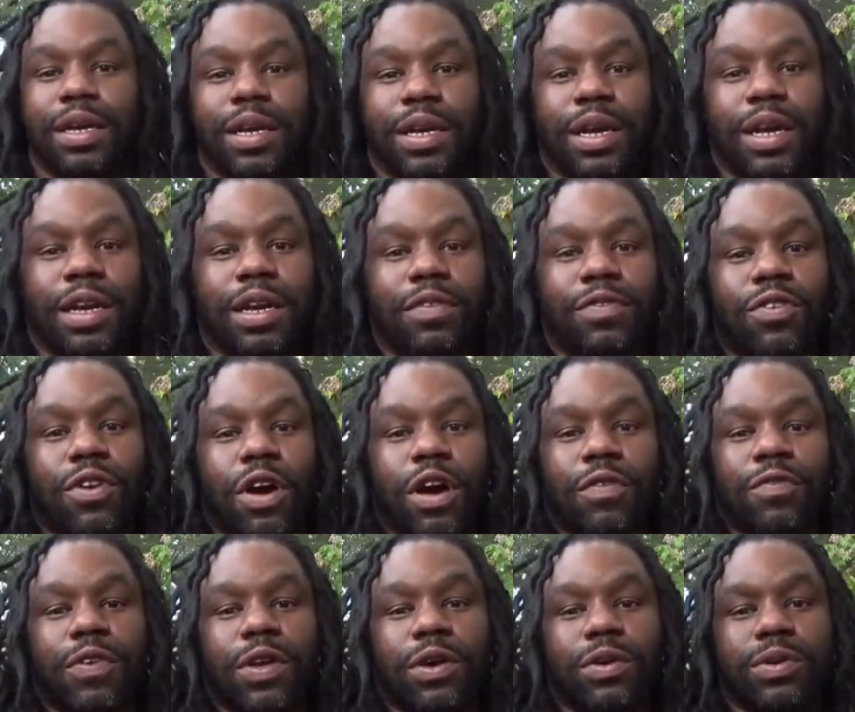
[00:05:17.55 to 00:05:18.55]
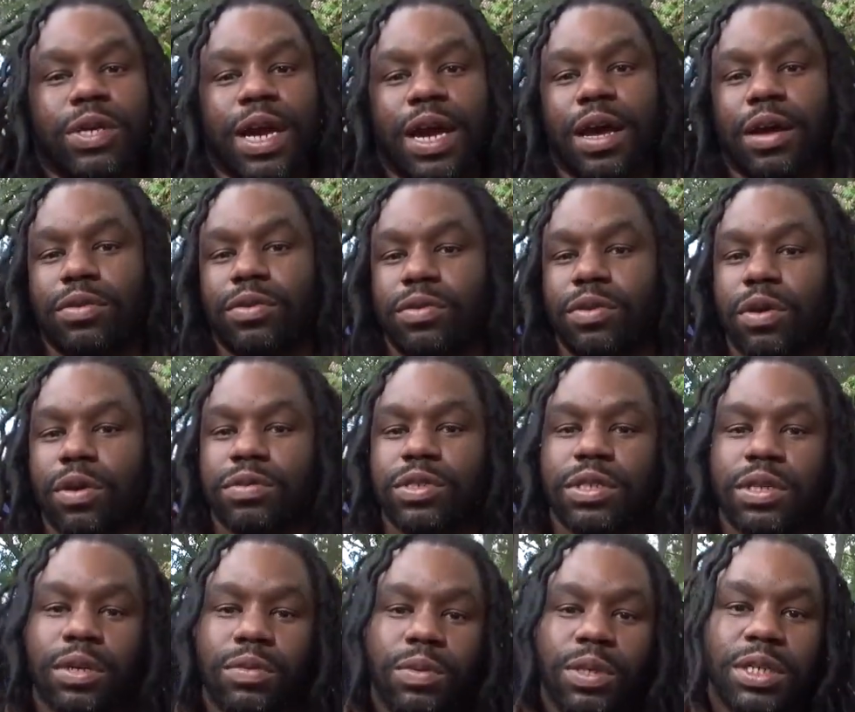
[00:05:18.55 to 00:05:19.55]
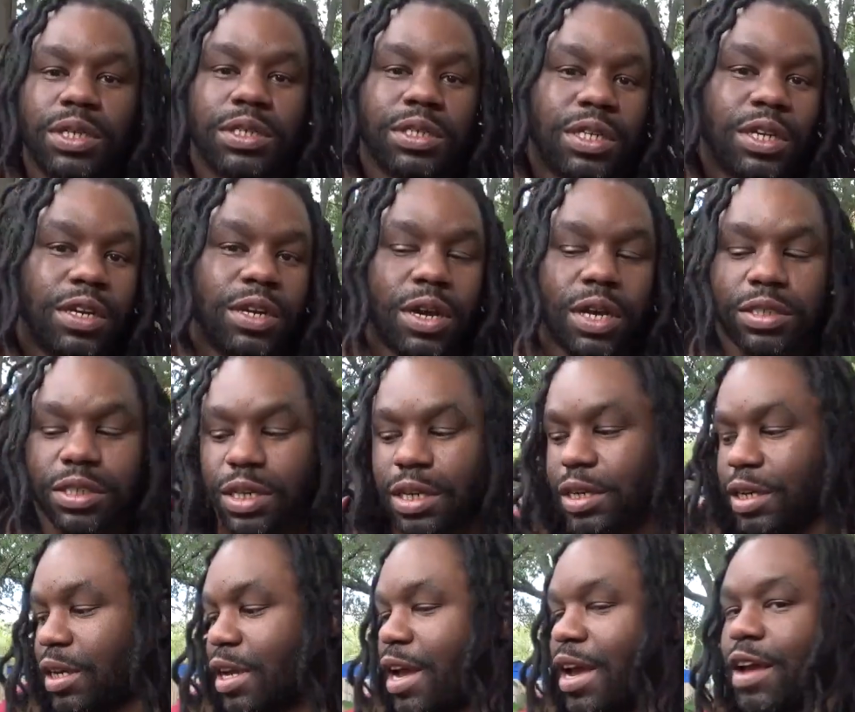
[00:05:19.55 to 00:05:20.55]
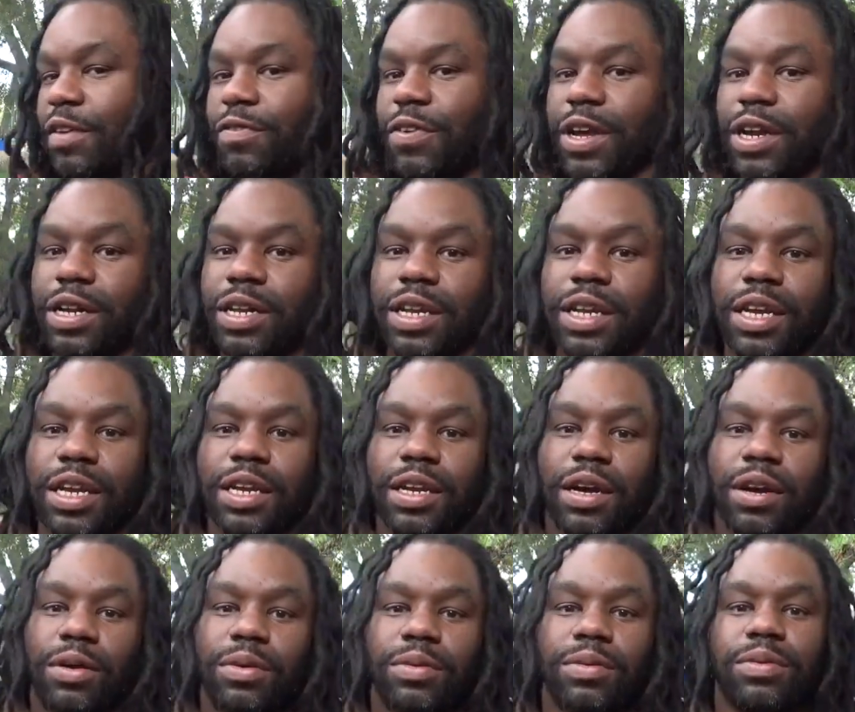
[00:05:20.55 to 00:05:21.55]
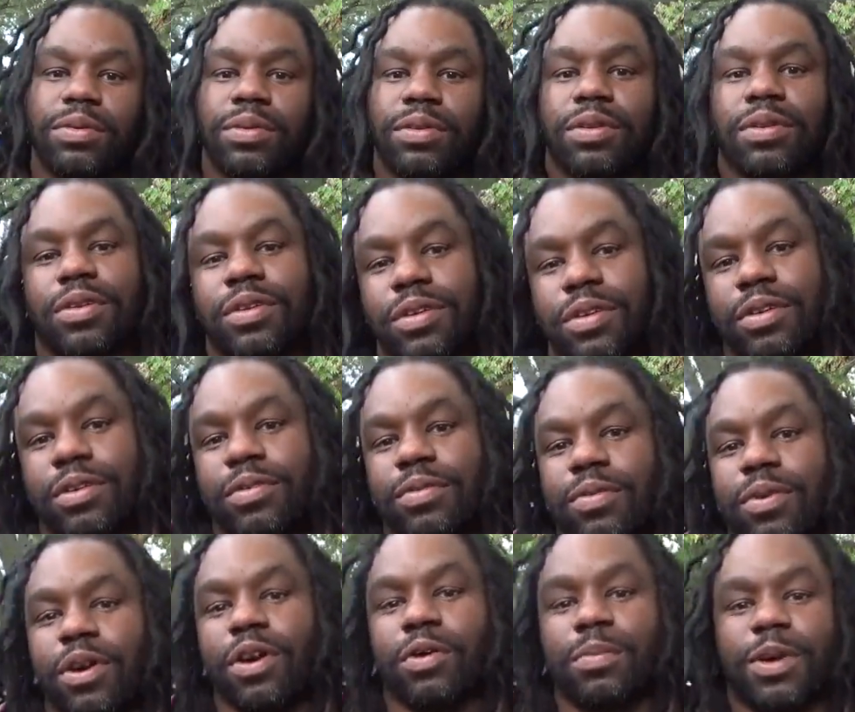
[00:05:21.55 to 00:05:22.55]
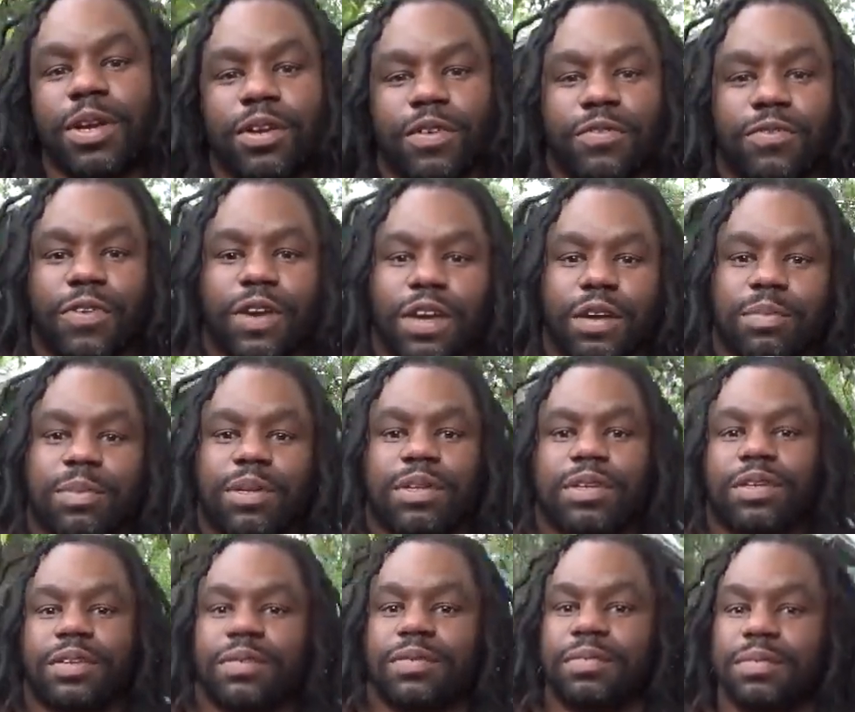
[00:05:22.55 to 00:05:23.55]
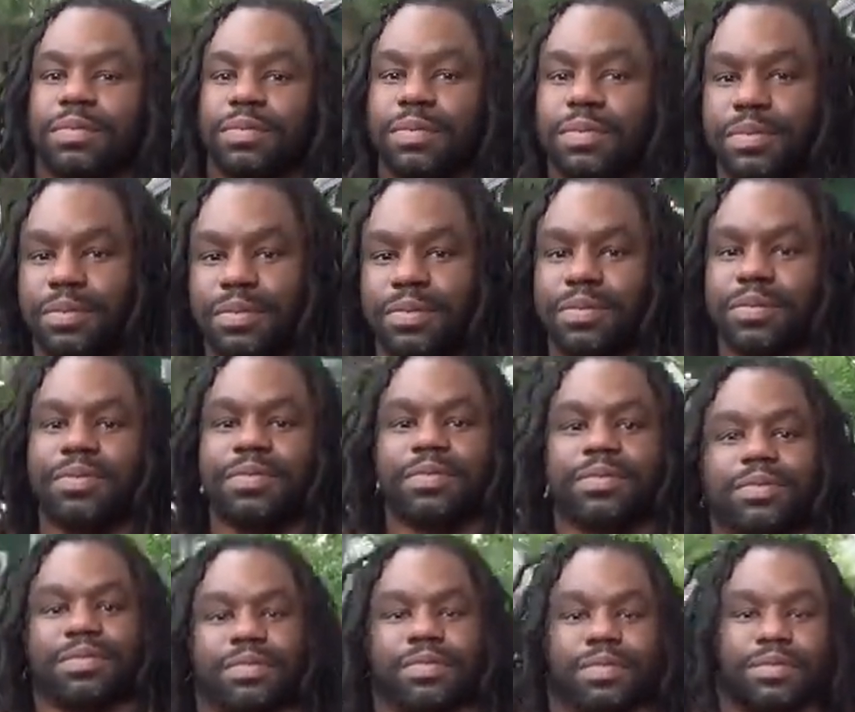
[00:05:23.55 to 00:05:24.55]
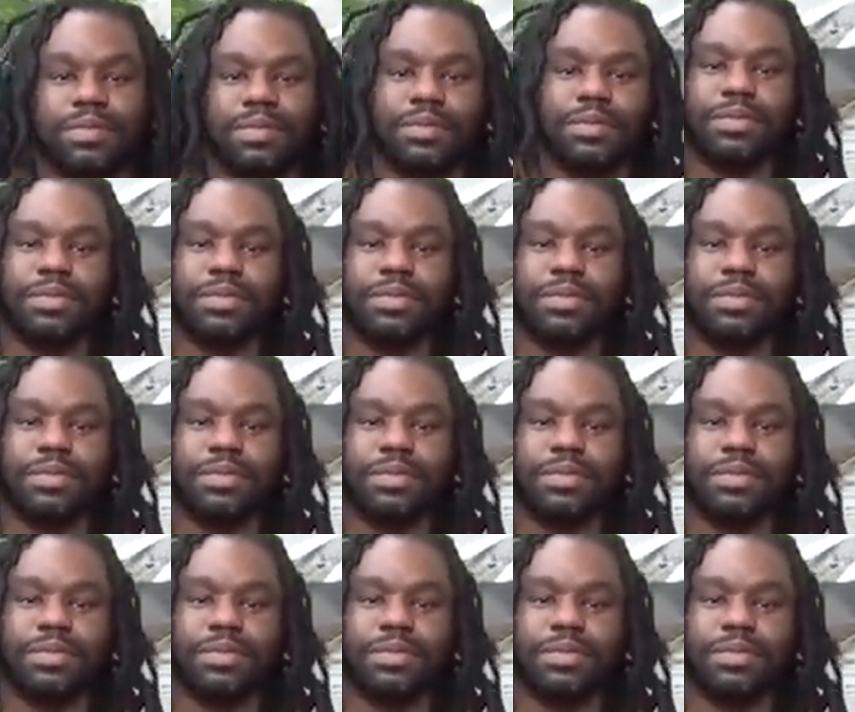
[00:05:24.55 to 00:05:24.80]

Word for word: and if y'all feel down, you know what I'm saying? We just give y'all something to laugh at and lean on. Man, that's, that's 100 right there, Sorry? you know?